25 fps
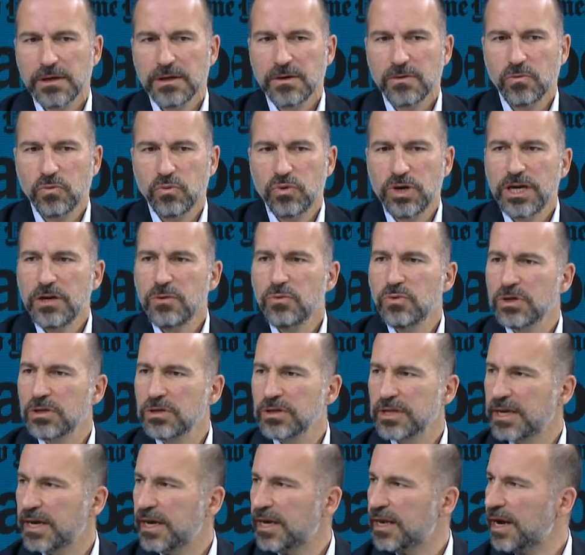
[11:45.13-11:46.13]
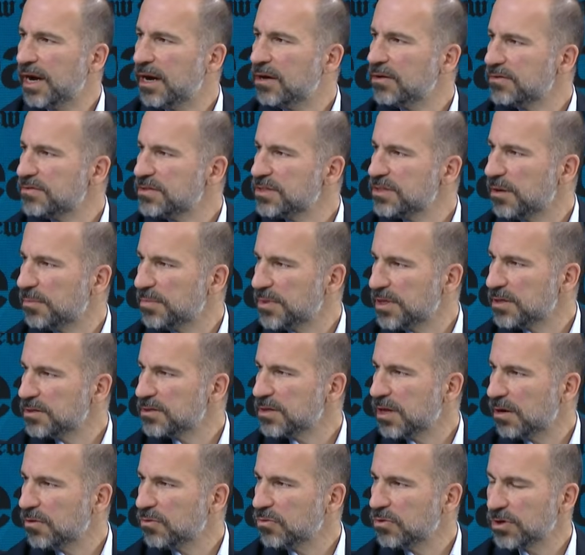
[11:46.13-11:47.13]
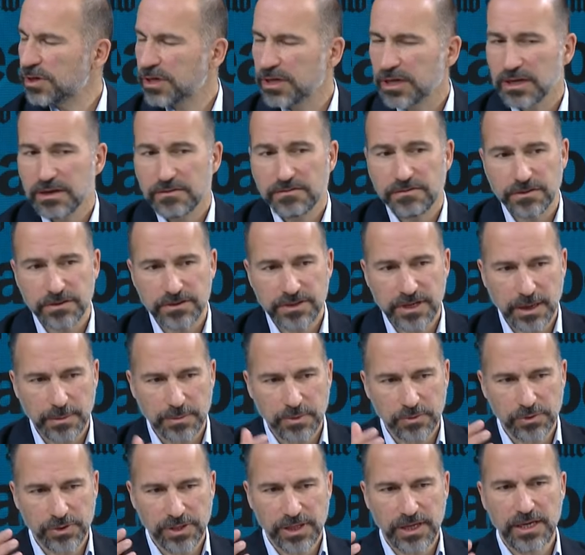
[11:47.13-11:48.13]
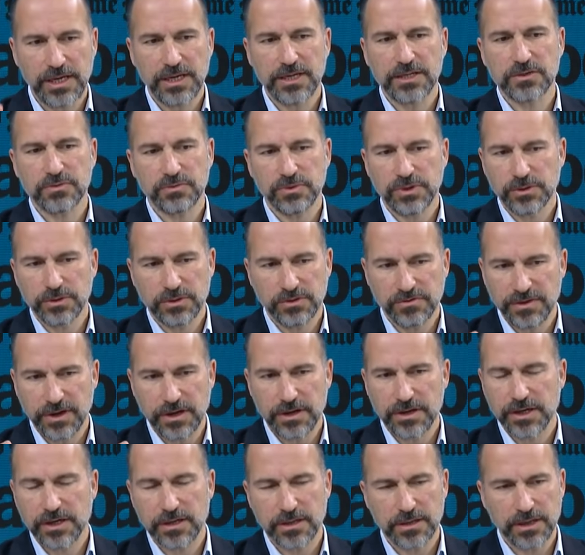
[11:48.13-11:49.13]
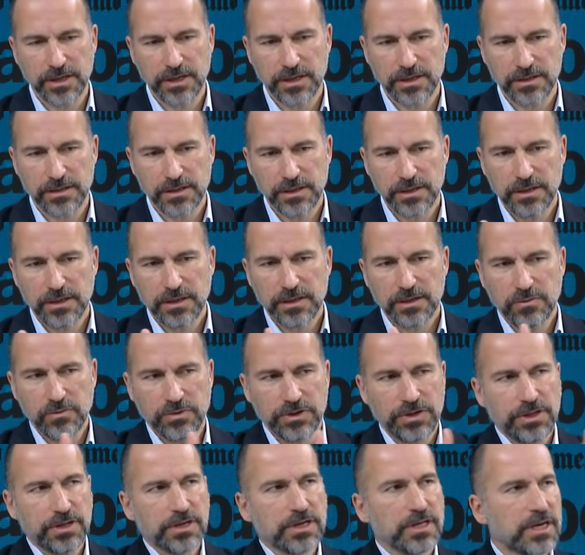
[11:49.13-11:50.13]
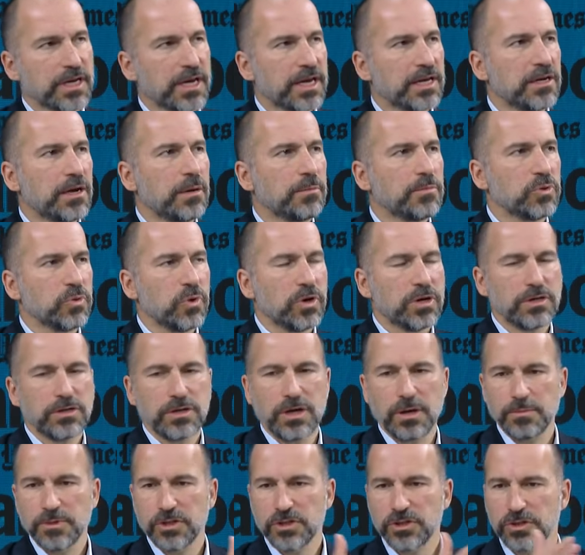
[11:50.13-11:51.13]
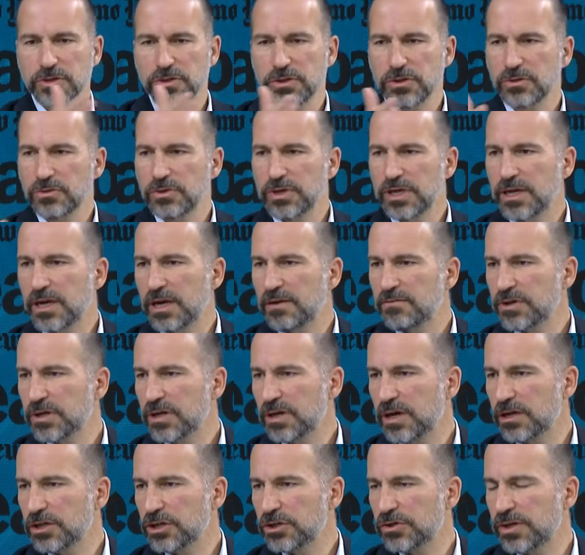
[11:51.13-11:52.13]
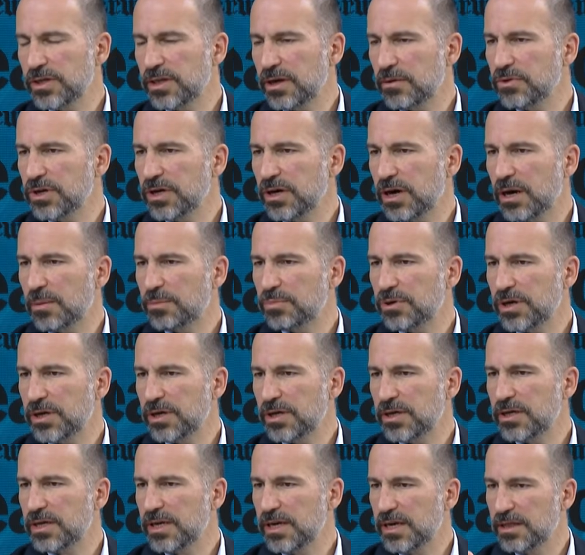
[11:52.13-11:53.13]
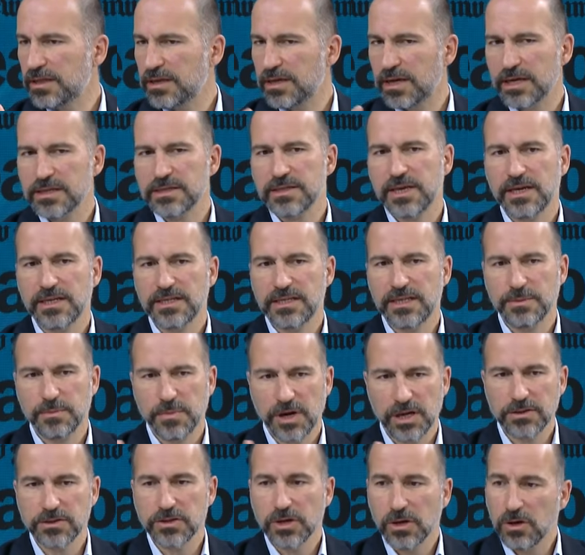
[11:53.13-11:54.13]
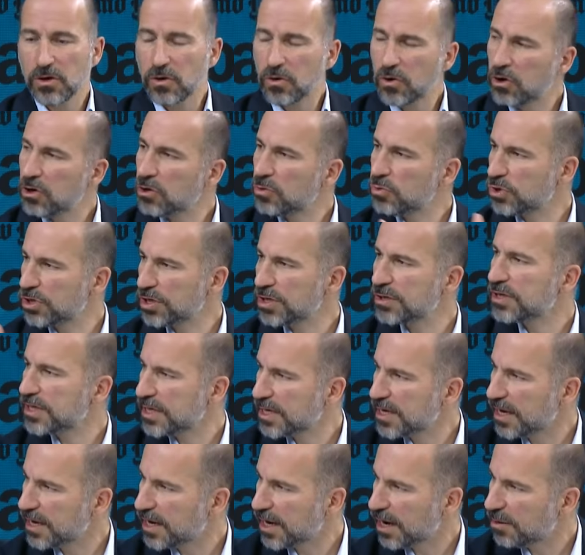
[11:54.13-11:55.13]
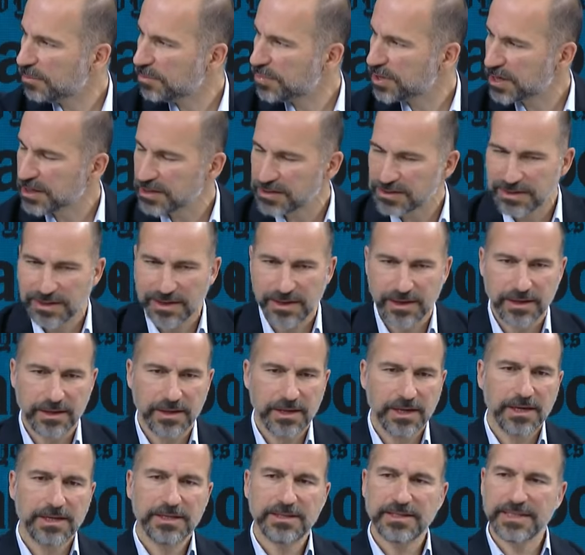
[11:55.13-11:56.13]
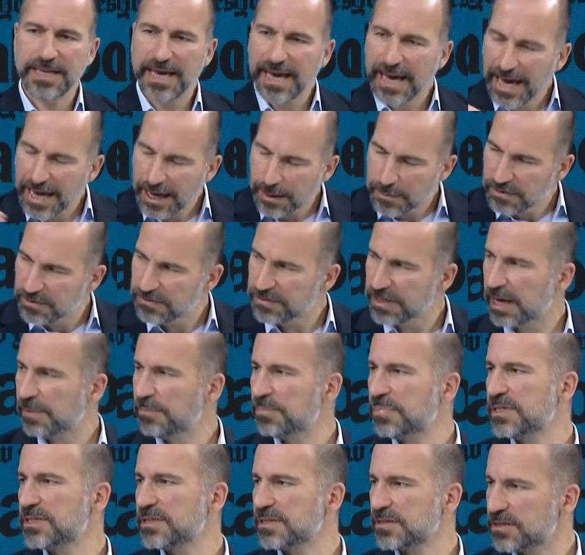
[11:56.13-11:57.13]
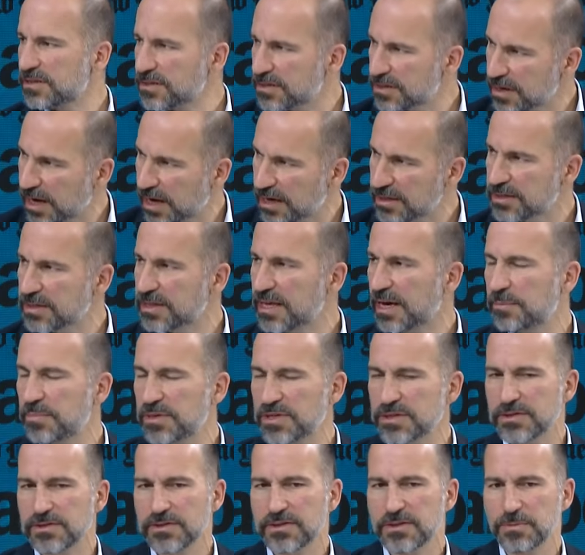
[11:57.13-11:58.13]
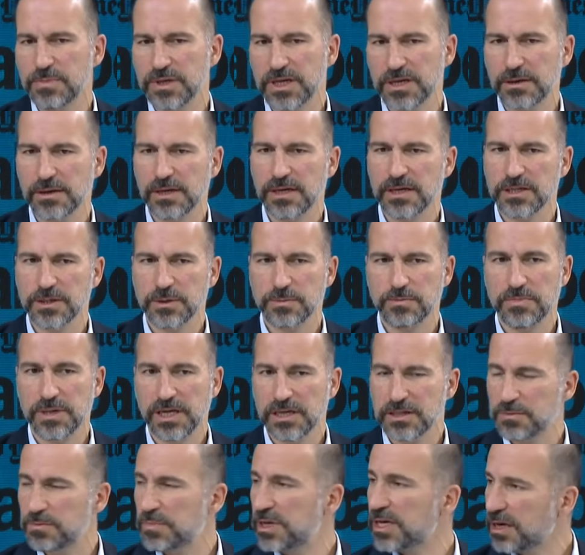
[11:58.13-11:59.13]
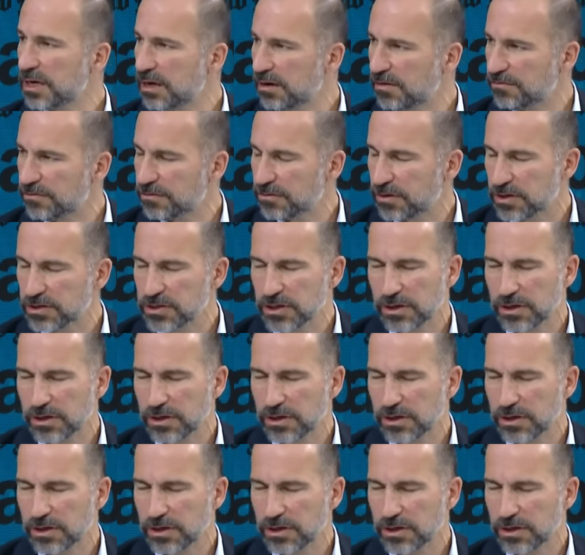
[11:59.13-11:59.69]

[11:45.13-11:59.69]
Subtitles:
we will get out if something's not working. And for example, with Eats, we were very clear, we're either gonna get number one or number two in every country that we operate in the next 18 months, or we're gonna get out because the TAM of that business, the size of that business is big enough for us